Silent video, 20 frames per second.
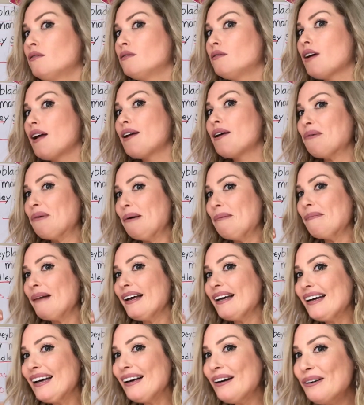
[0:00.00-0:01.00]
I know what
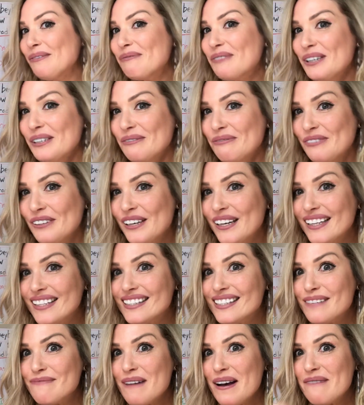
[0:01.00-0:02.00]
my homeroom
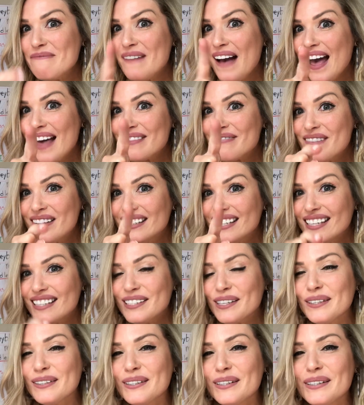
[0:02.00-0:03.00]
friends and my
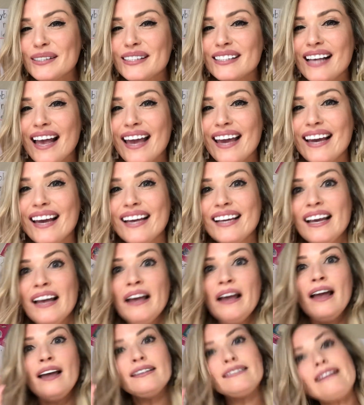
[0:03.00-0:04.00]
mathematicians are saying.
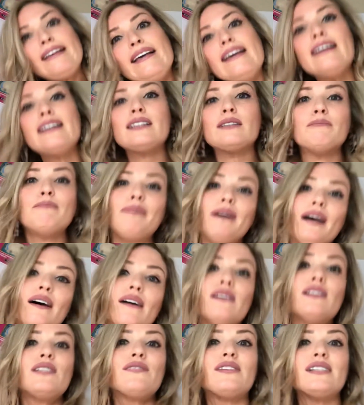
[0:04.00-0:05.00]

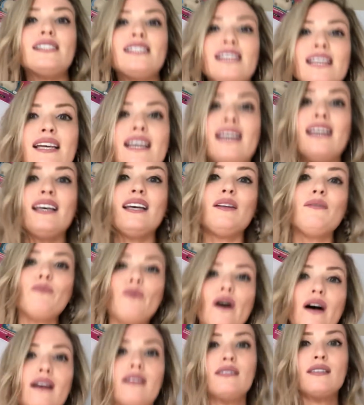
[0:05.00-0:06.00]
Decompose for 10
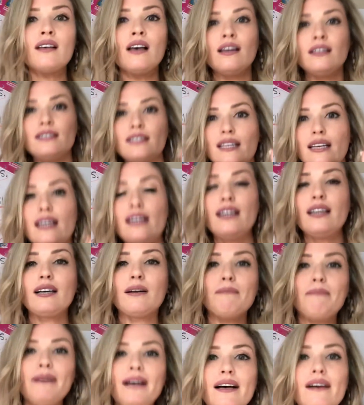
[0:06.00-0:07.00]
ones.
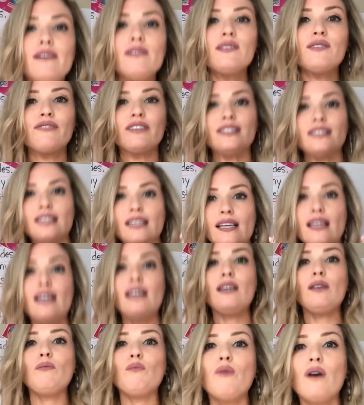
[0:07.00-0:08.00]
Decompose for
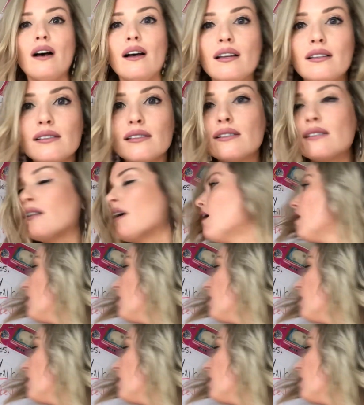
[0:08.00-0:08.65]
10 ones.